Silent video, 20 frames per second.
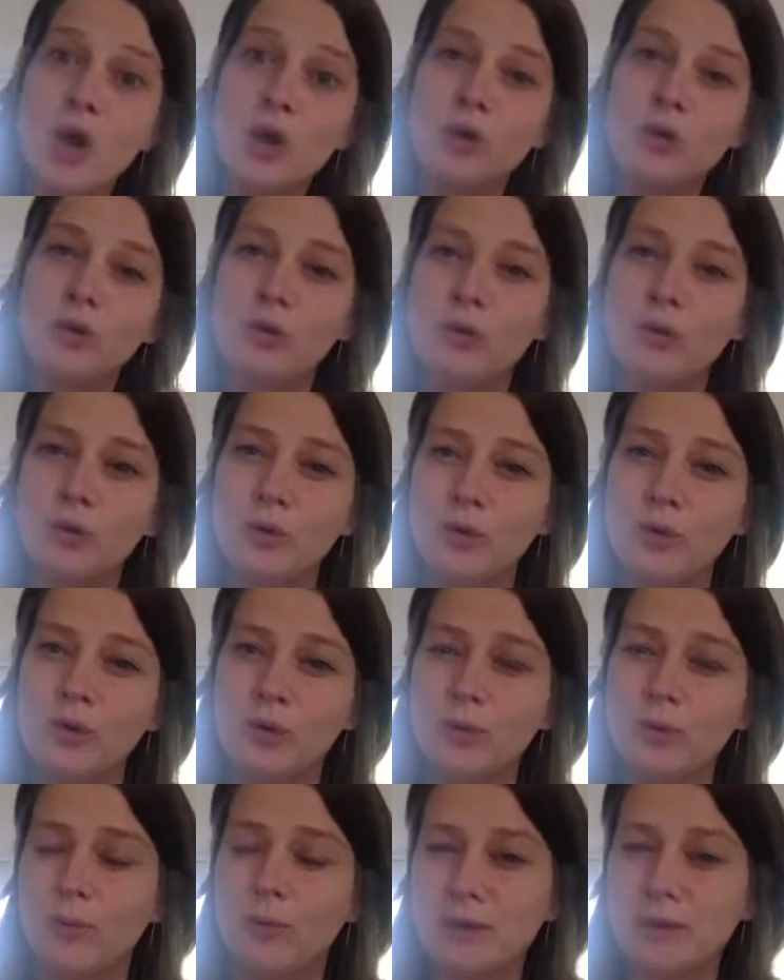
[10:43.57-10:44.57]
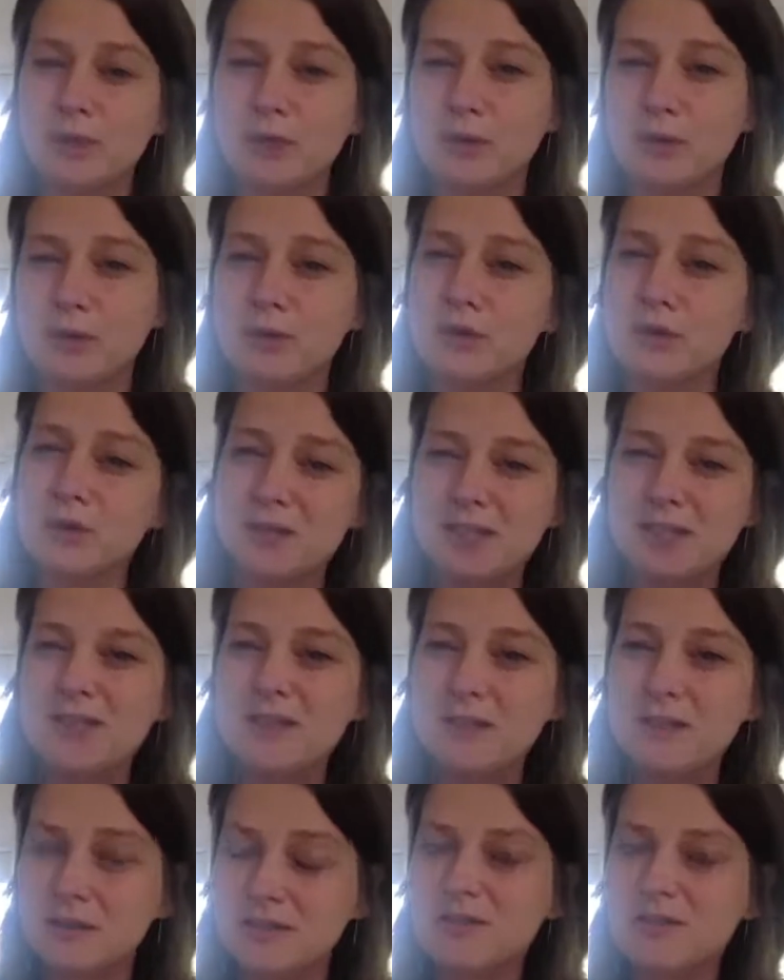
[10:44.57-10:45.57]
nor where technology is
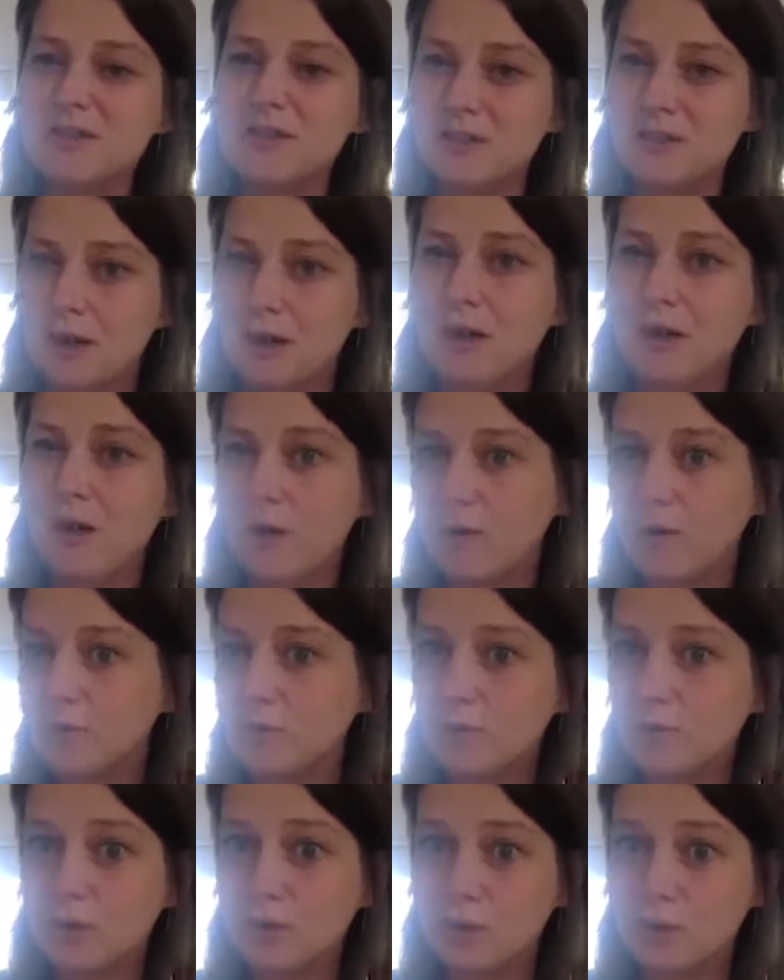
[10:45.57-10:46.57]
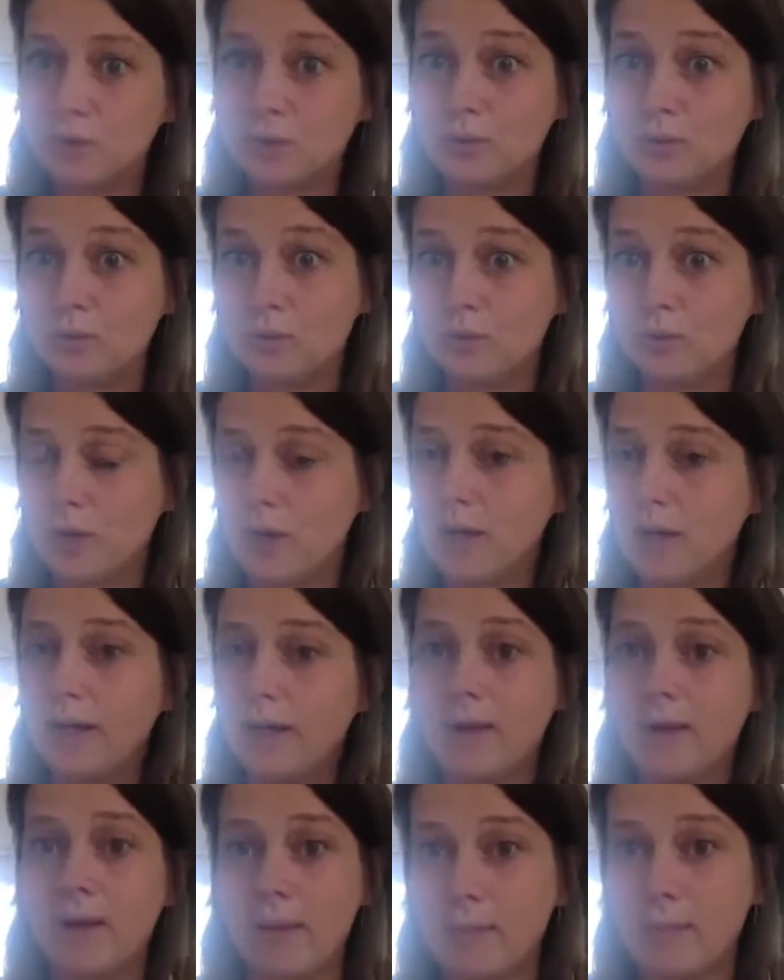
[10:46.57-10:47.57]
stuck onto
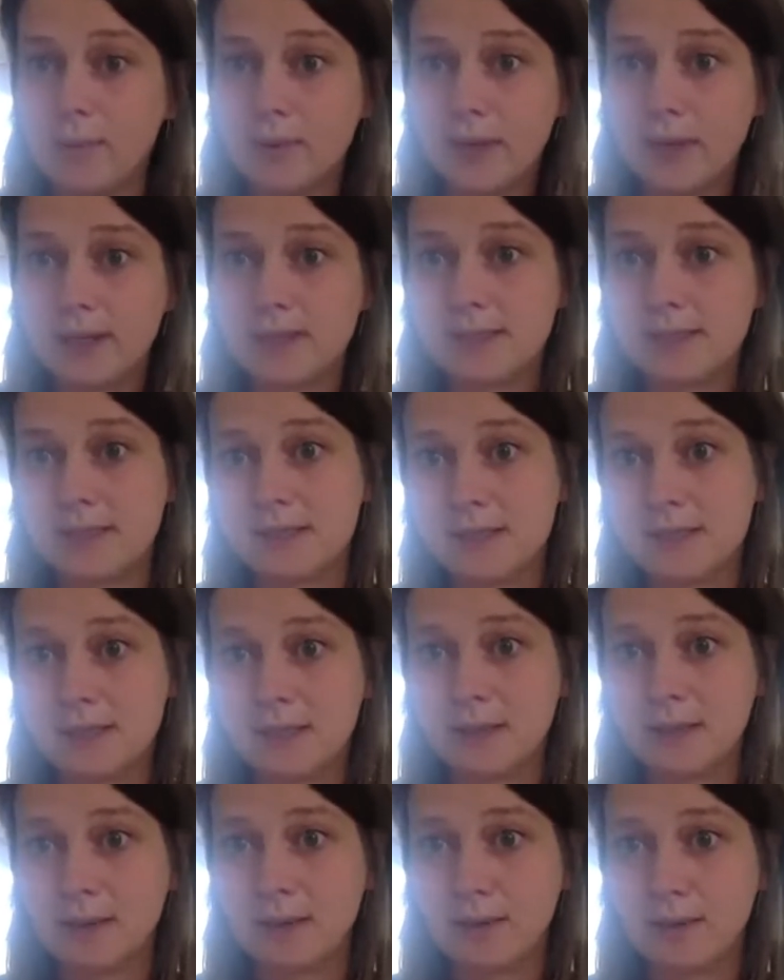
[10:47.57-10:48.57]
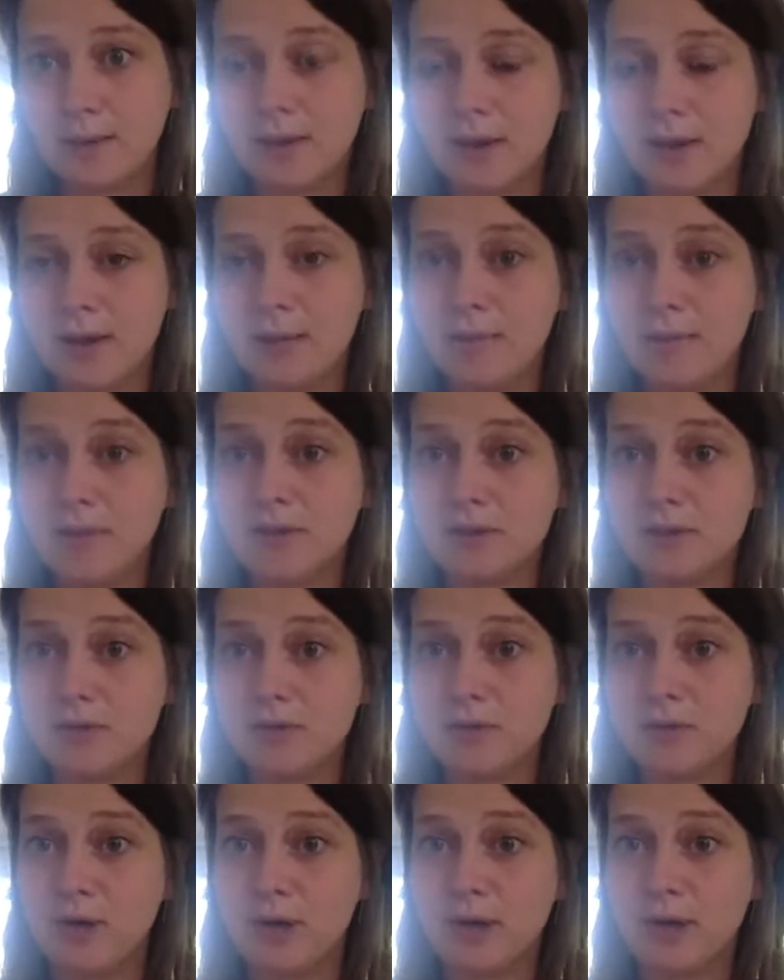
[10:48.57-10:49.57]
a pre-existing piece of
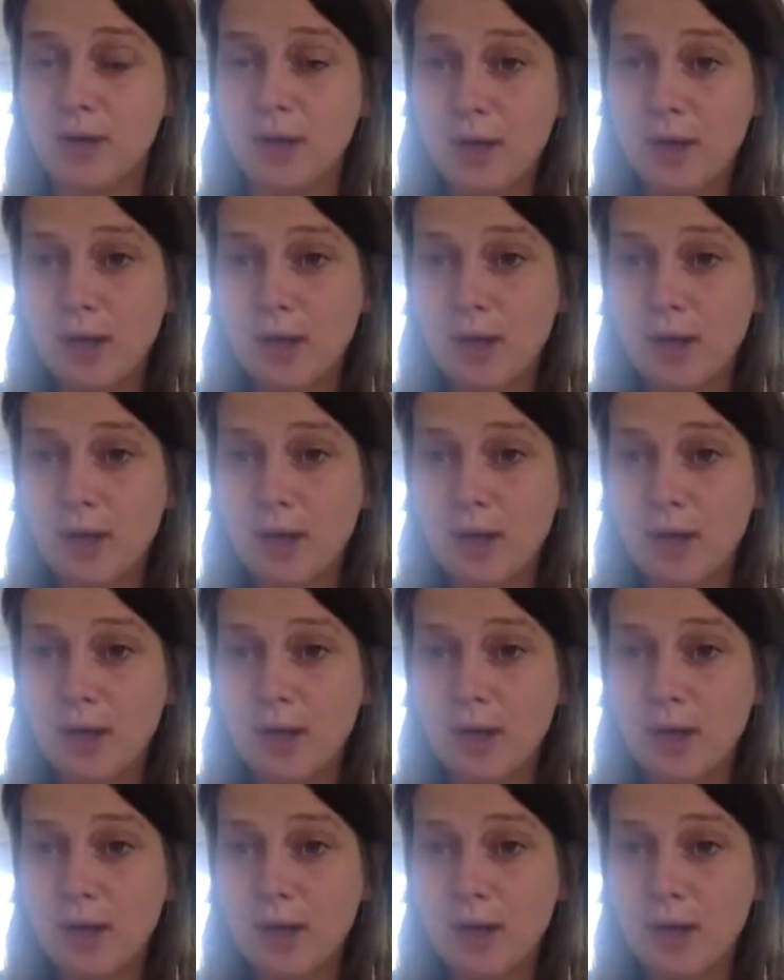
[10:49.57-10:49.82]
work?